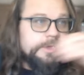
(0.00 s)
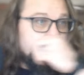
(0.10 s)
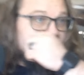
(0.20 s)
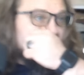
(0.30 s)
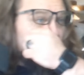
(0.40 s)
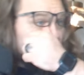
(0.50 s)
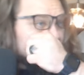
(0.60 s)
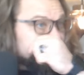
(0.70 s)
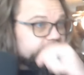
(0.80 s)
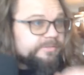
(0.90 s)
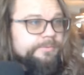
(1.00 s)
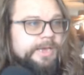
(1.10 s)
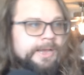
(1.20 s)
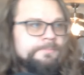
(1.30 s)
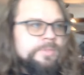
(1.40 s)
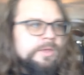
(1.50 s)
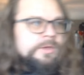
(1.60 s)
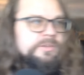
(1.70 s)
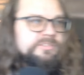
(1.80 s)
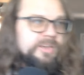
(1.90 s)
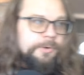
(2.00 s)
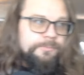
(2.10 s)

and darkness. Okay, so